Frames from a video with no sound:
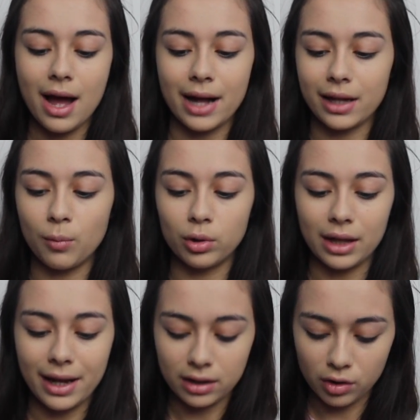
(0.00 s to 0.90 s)
and I want
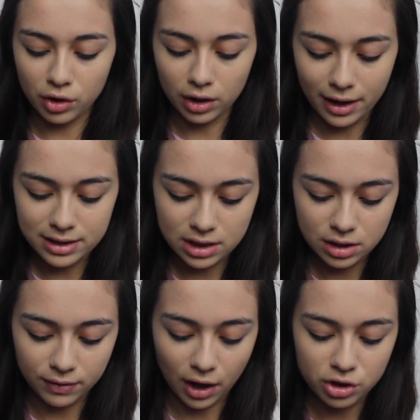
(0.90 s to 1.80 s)
like the
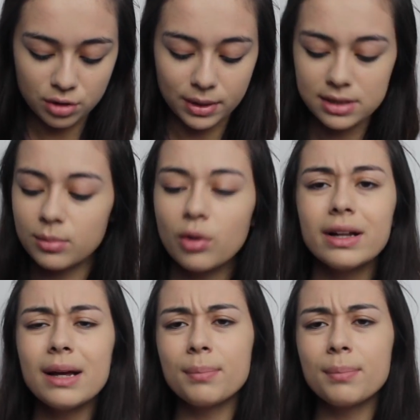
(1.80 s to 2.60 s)
lightest flush because I'm not really